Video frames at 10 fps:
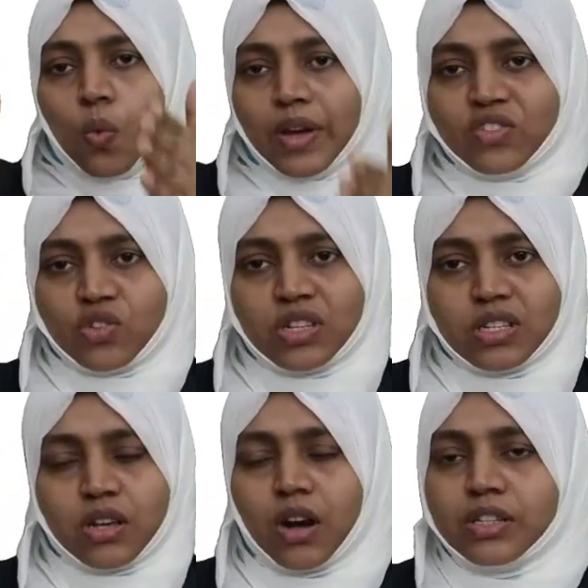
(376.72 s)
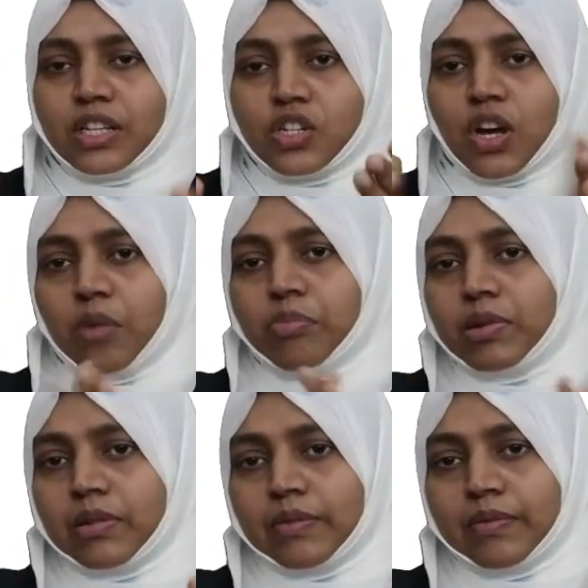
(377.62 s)
Which is on the
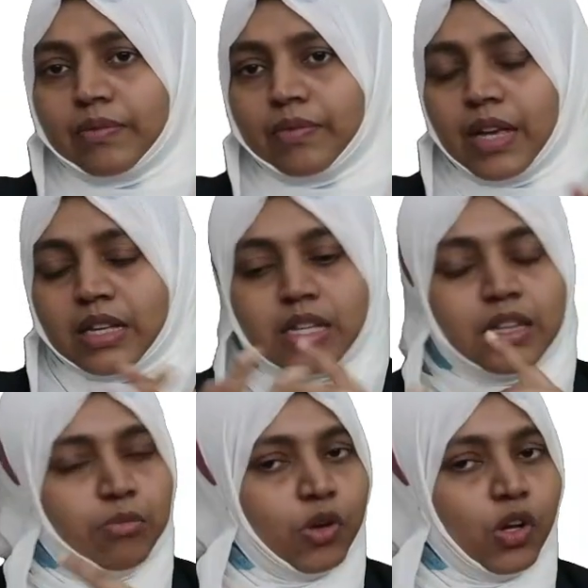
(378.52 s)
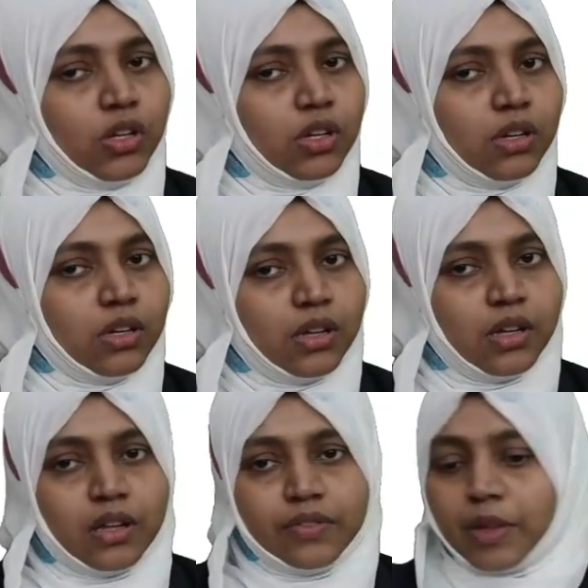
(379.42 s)
top? Is it the book,
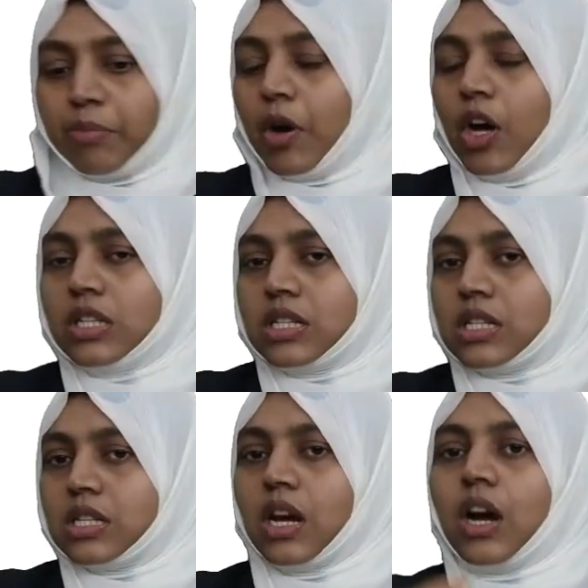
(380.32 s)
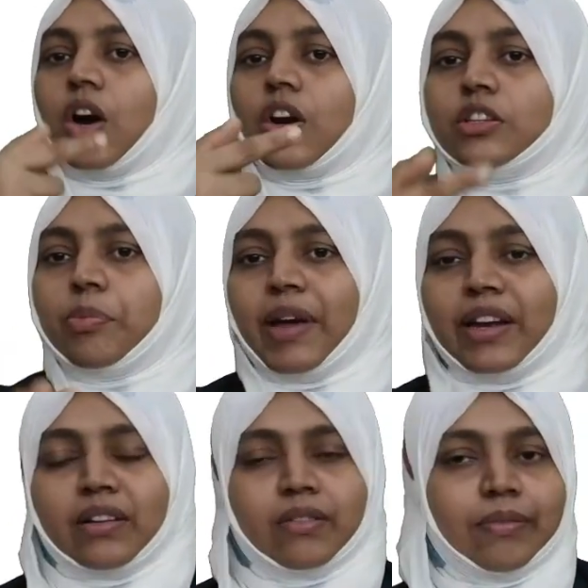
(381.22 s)
the box or the
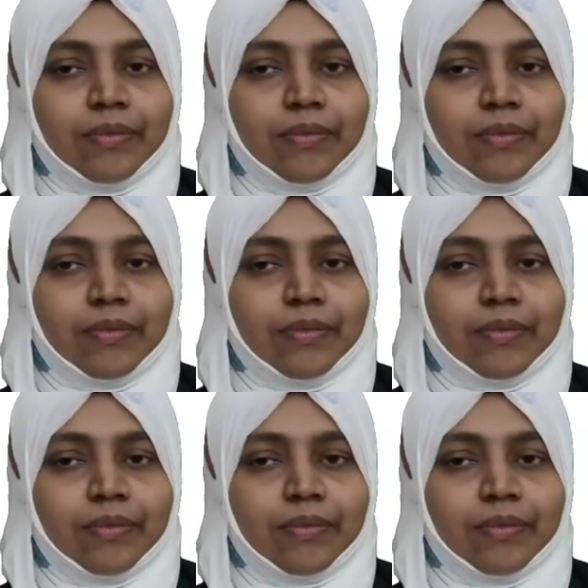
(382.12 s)
pen?